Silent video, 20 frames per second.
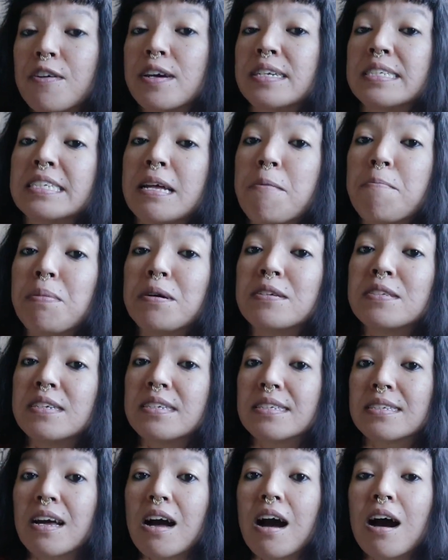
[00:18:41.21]
For example,
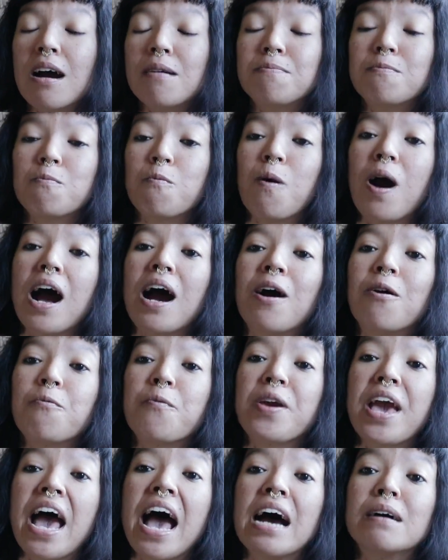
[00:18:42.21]
this top, wow,
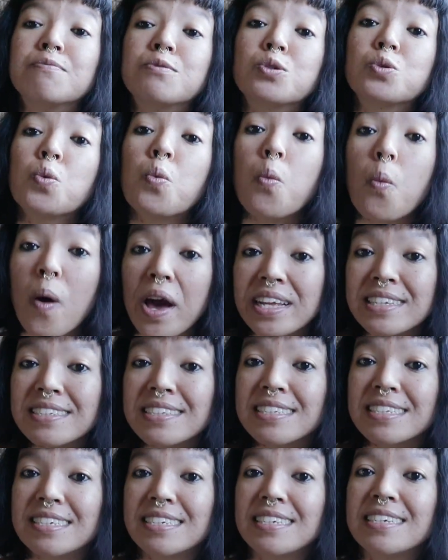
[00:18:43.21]
we have
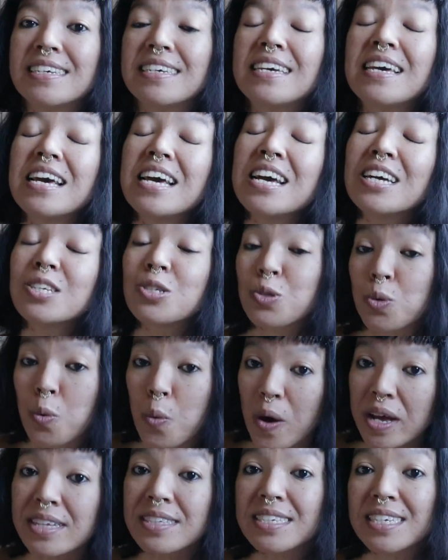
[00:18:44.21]
20
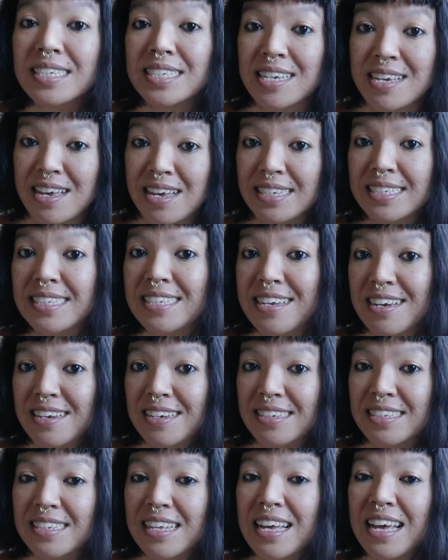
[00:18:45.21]

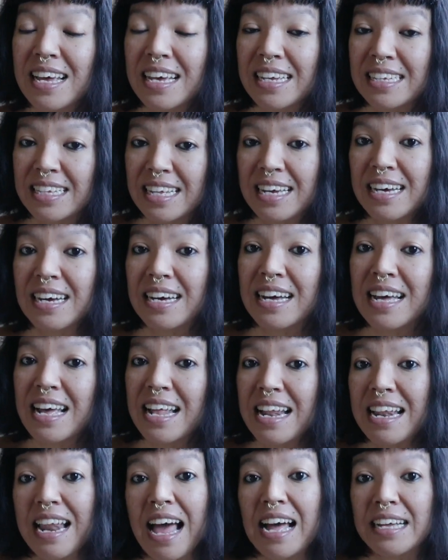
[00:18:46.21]
testers in the
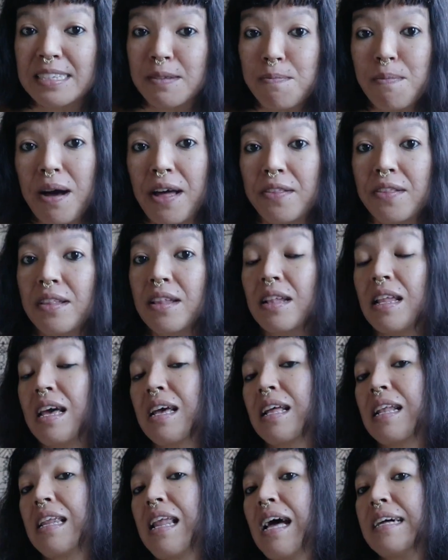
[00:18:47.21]
last month,
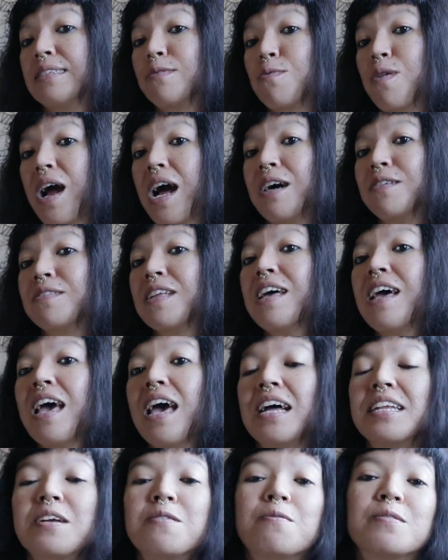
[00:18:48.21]
like last round,
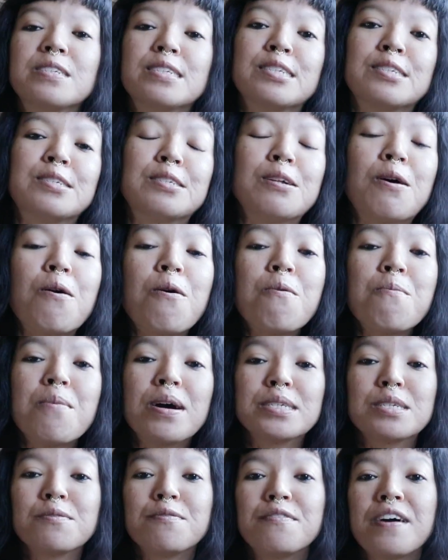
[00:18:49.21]
and it was so
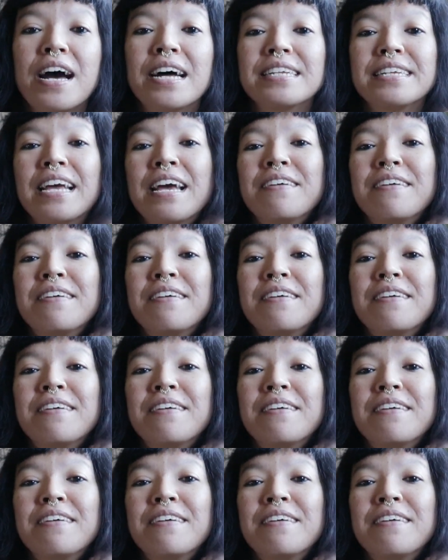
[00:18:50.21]
much fun.